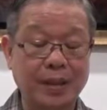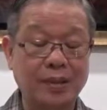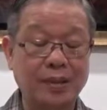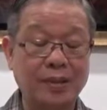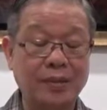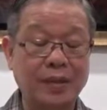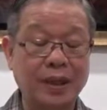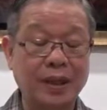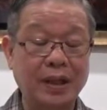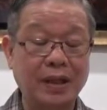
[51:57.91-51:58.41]

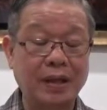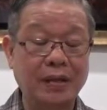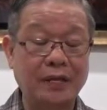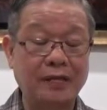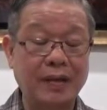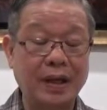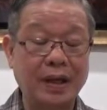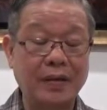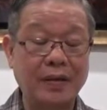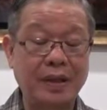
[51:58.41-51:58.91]
So what are the
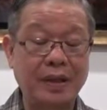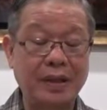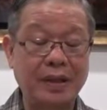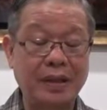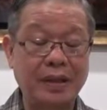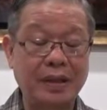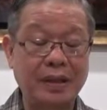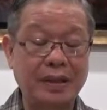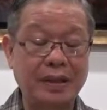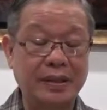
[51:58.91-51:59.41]
five
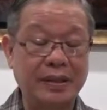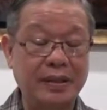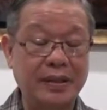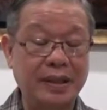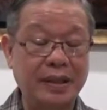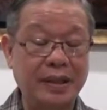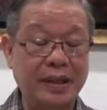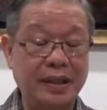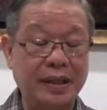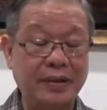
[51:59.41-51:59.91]
hindrances?
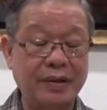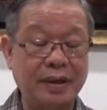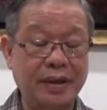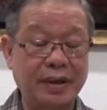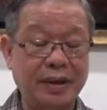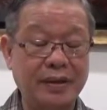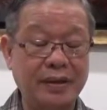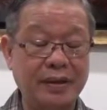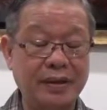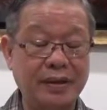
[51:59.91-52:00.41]
Okay, there you
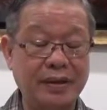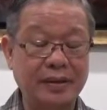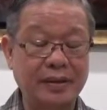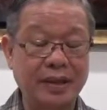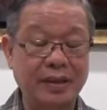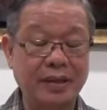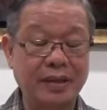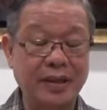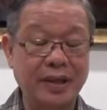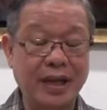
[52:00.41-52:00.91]
are.
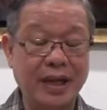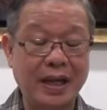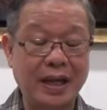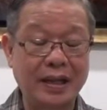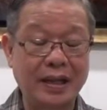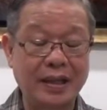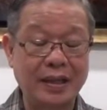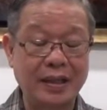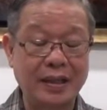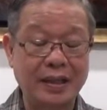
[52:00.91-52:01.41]
Section
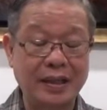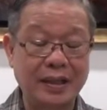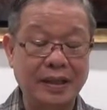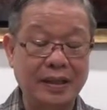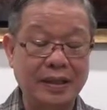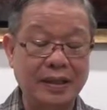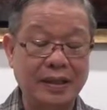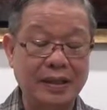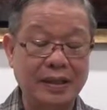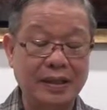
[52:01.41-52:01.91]
9.
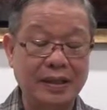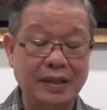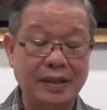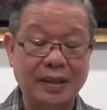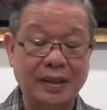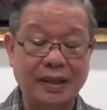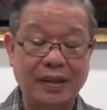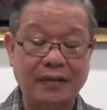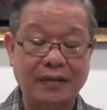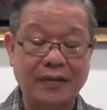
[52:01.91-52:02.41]

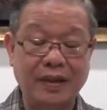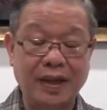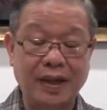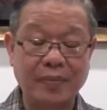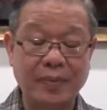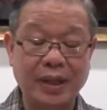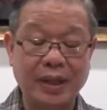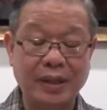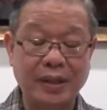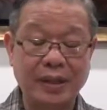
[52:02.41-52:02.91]
These are the
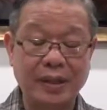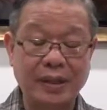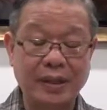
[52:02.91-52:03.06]
five mental